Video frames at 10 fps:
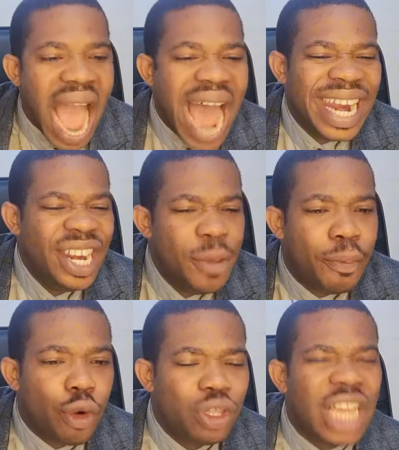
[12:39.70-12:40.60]
And in the
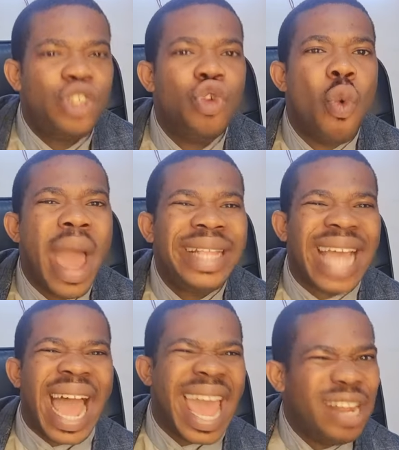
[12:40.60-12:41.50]
process, you
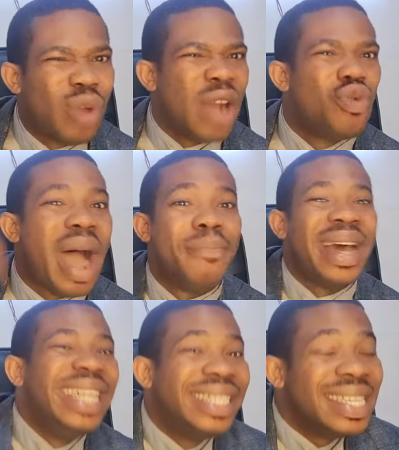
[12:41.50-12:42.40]
went ahead to go and
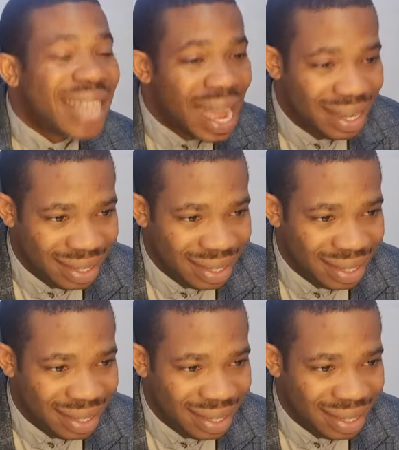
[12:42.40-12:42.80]
marry a sister.